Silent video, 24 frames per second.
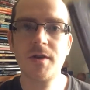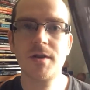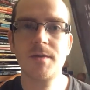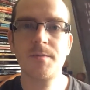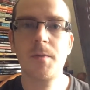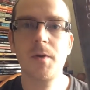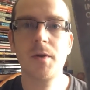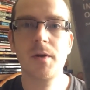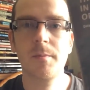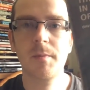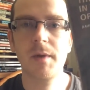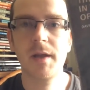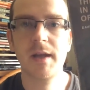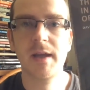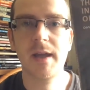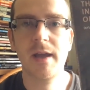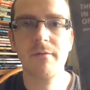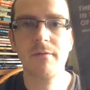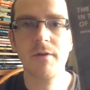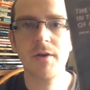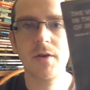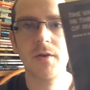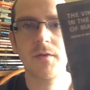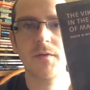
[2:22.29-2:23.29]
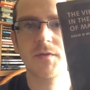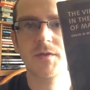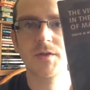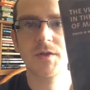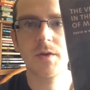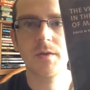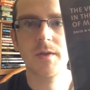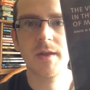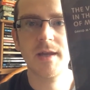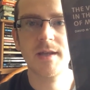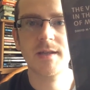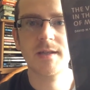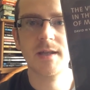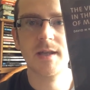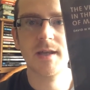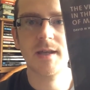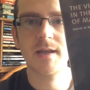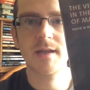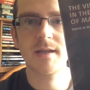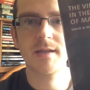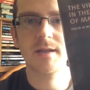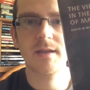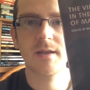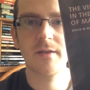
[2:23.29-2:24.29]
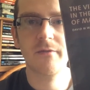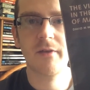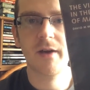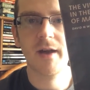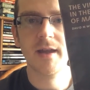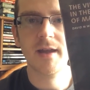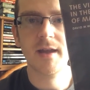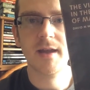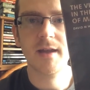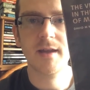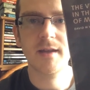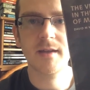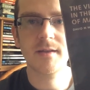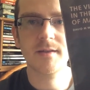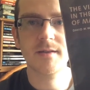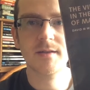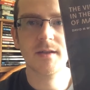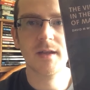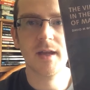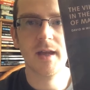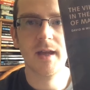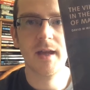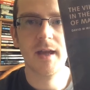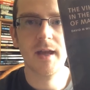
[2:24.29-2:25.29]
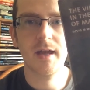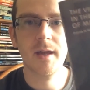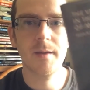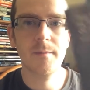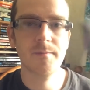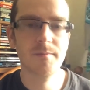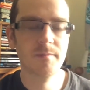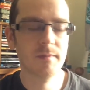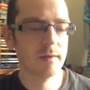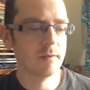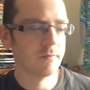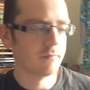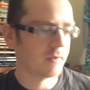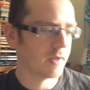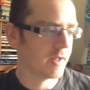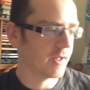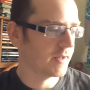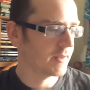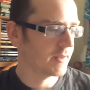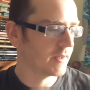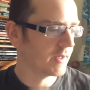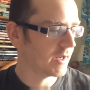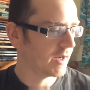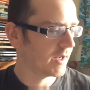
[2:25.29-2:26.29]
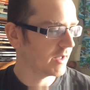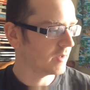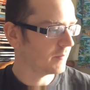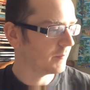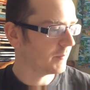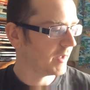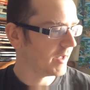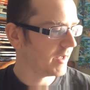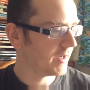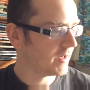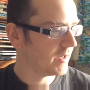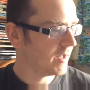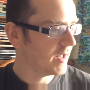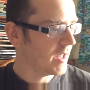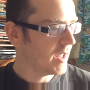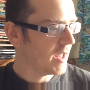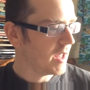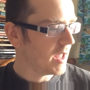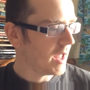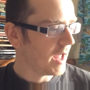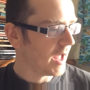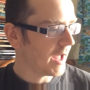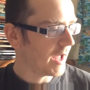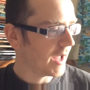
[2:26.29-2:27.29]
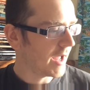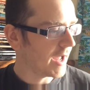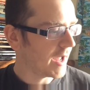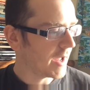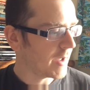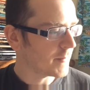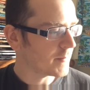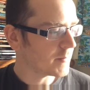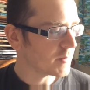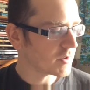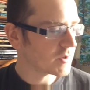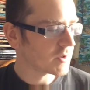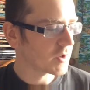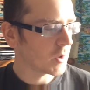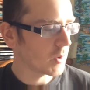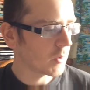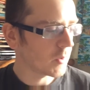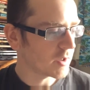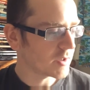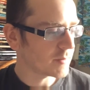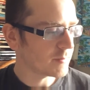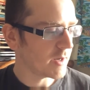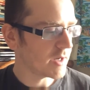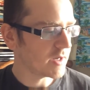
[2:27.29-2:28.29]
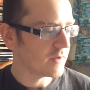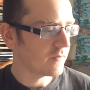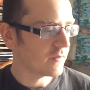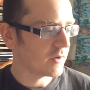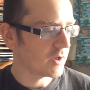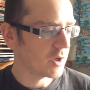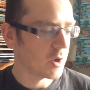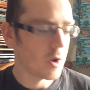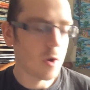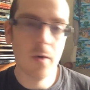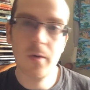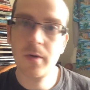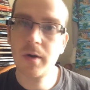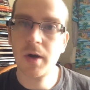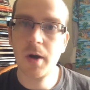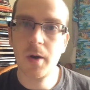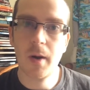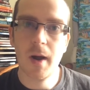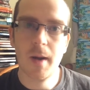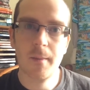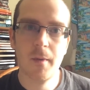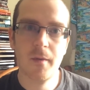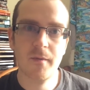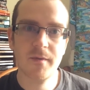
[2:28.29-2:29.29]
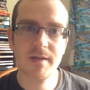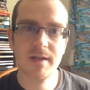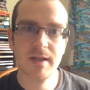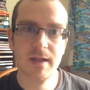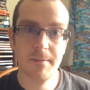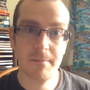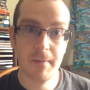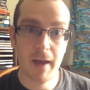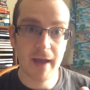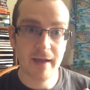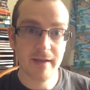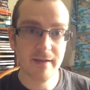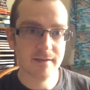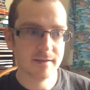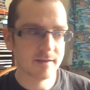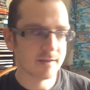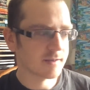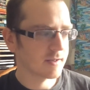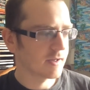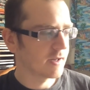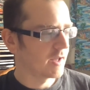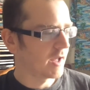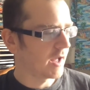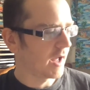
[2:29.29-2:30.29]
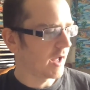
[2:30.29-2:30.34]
first book I'm going to get rid of. So this is The Vikings in the Isle of Man. So as many of you know, I'm obviously Manx.